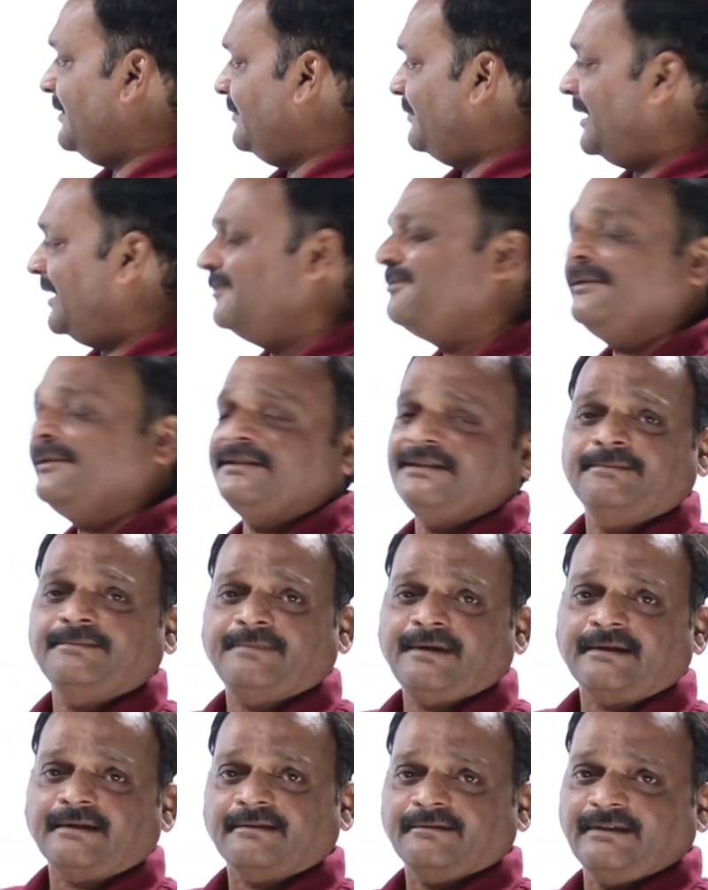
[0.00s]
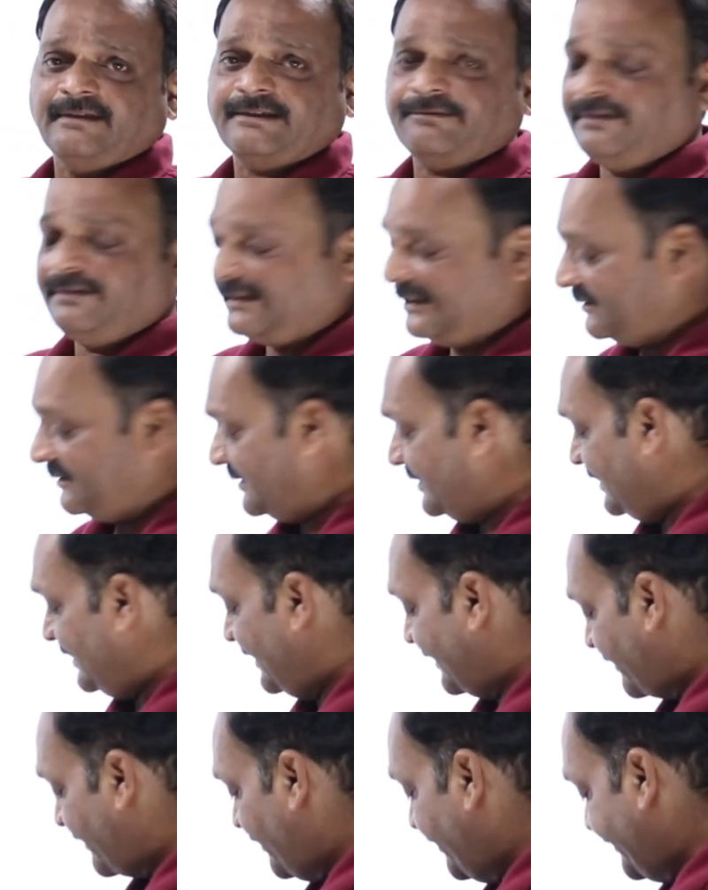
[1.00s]
manipulation part that we can see
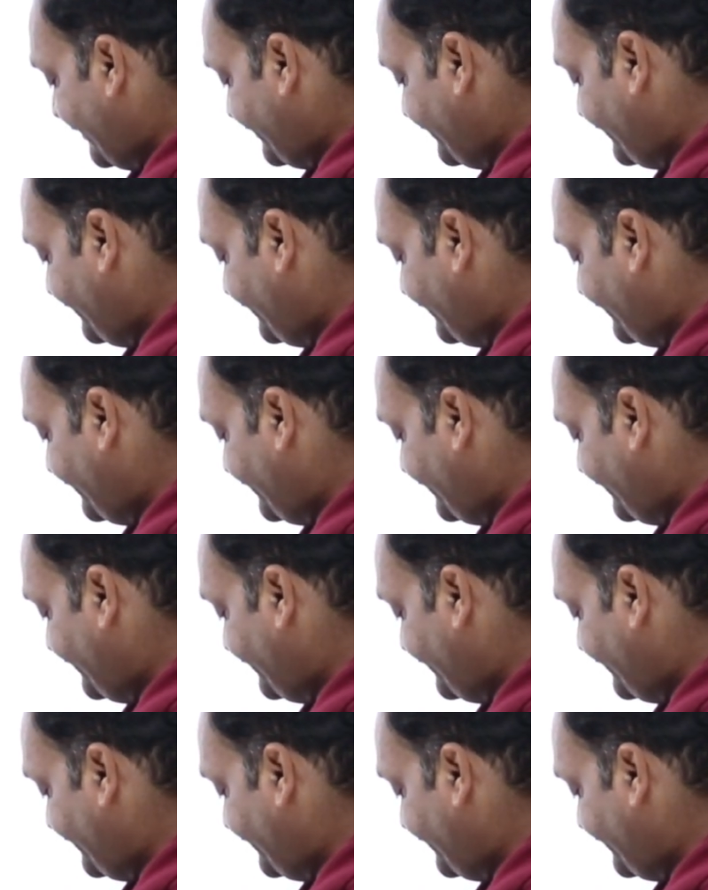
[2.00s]
later on.